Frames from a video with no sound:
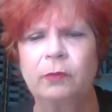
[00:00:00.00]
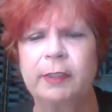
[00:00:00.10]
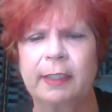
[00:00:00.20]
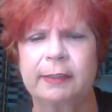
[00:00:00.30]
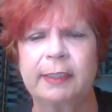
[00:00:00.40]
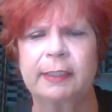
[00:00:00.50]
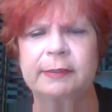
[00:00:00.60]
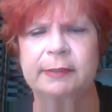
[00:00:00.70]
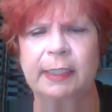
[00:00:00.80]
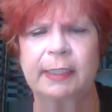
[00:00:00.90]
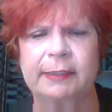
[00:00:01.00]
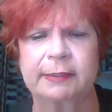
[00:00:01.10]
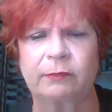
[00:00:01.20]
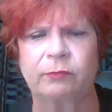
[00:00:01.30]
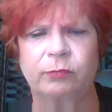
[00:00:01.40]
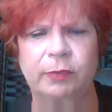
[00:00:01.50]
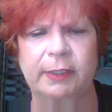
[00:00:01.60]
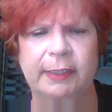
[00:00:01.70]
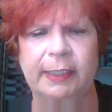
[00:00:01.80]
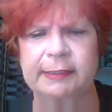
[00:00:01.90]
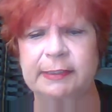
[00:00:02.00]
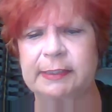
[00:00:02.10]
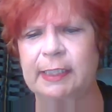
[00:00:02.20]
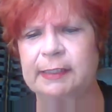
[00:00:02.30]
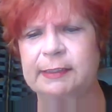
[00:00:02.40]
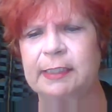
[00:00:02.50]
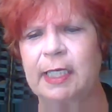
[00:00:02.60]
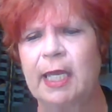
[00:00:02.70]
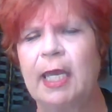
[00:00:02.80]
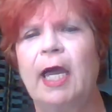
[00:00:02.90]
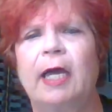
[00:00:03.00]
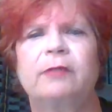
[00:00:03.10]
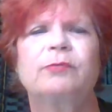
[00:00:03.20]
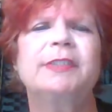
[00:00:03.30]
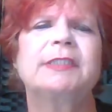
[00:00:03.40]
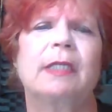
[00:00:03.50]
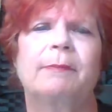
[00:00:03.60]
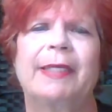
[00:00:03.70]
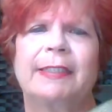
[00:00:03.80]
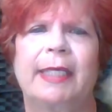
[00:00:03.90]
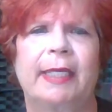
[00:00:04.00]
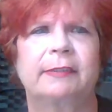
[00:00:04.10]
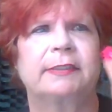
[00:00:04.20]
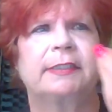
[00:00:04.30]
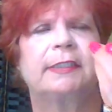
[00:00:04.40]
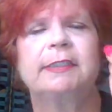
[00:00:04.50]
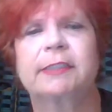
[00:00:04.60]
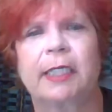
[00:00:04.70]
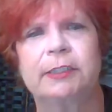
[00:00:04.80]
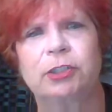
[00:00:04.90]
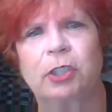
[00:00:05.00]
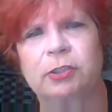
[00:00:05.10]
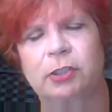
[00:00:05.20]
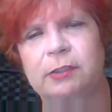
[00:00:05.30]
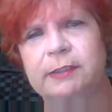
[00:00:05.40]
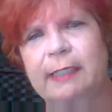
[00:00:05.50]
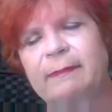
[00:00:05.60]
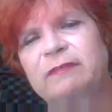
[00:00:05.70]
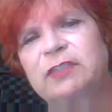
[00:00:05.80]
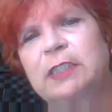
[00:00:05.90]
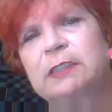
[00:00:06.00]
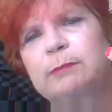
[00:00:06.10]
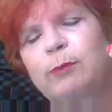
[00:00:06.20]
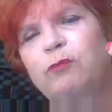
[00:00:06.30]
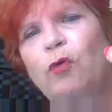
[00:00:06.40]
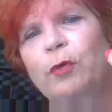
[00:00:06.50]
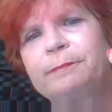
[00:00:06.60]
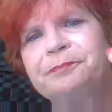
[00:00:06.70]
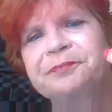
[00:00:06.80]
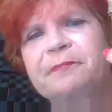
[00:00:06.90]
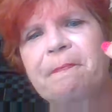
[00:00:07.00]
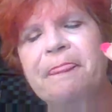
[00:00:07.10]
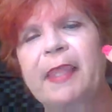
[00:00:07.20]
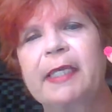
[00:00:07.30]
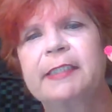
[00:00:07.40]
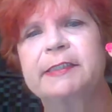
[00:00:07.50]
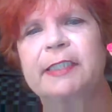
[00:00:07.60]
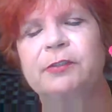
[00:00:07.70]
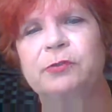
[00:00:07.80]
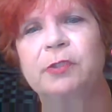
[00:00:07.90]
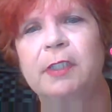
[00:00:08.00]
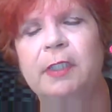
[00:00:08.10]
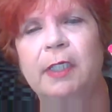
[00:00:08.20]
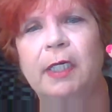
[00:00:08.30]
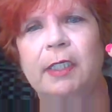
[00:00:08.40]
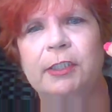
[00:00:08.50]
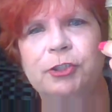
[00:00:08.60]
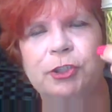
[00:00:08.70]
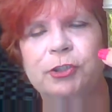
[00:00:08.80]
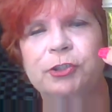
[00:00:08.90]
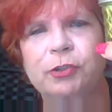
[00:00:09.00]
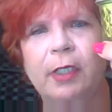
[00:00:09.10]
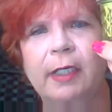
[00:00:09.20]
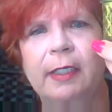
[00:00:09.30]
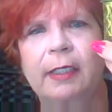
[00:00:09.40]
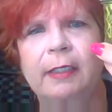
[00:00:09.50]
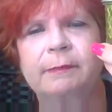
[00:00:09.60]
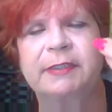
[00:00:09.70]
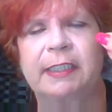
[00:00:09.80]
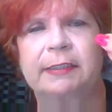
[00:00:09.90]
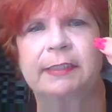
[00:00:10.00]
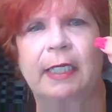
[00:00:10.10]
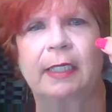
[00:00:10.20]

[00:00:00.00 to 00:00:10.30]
yeah. That has a really nice scent. And the reason I buy the candles in these kind of jars all the time, I've said this before, is I do sugar scrubs and